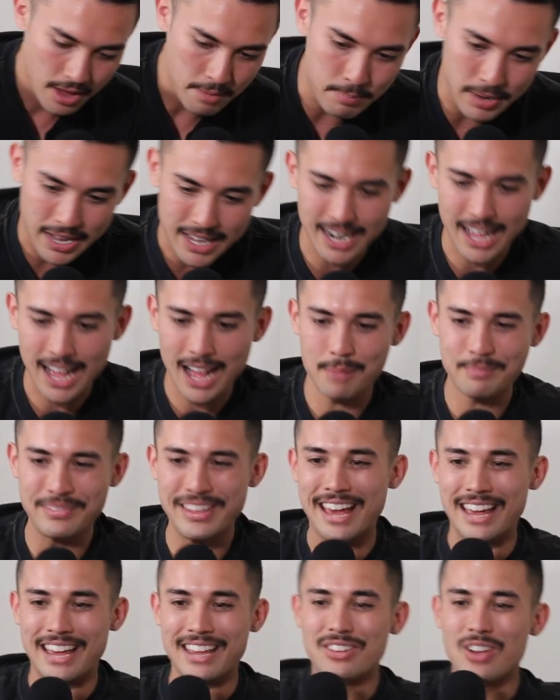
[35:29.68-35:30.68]
But um,
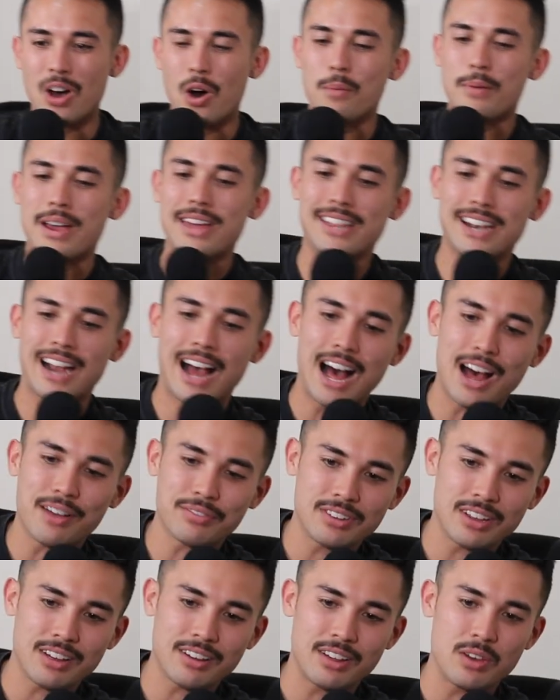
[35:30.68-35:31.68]
yeah, he told me that
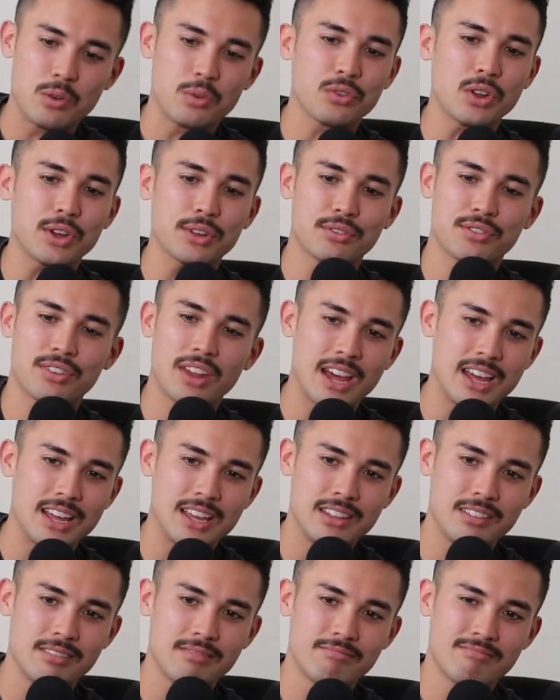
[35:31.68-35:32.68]
after, it was like,
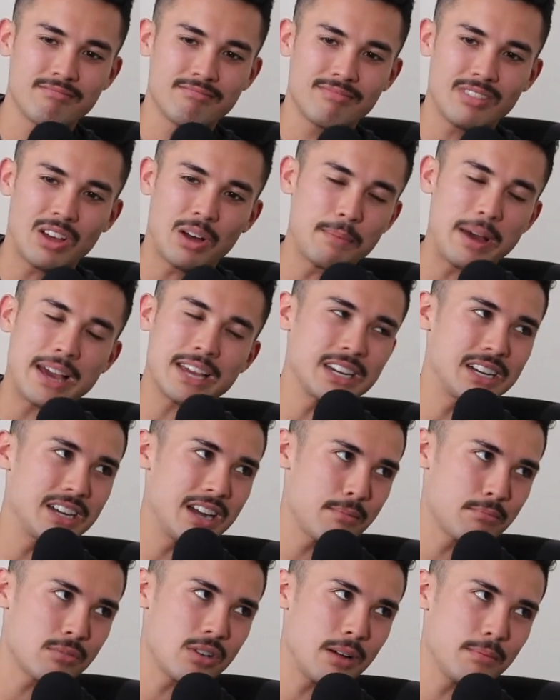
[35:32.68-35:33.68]
say, I'm making a
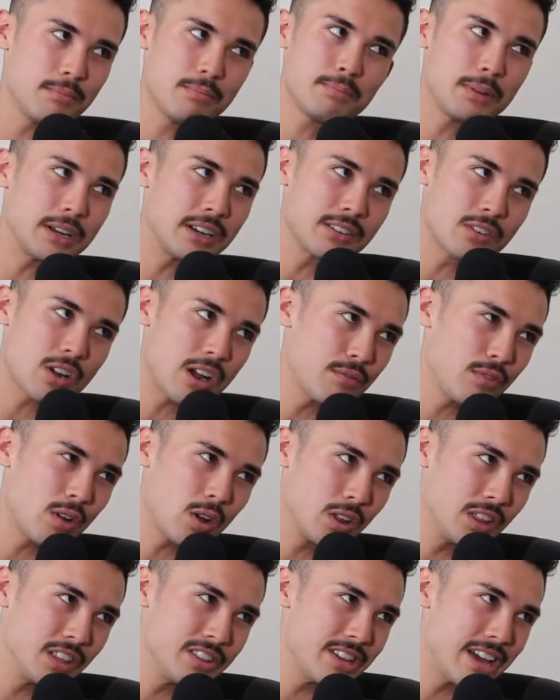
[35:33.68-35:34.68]
number up, but in the grand
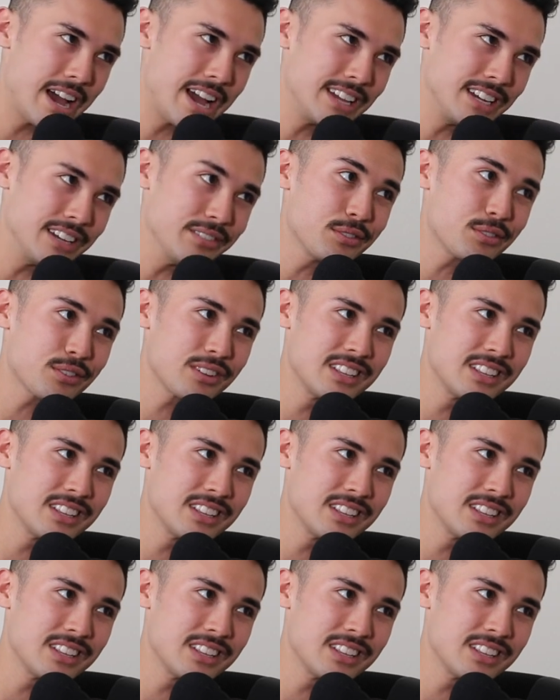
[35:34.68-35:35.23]
final in the eighties.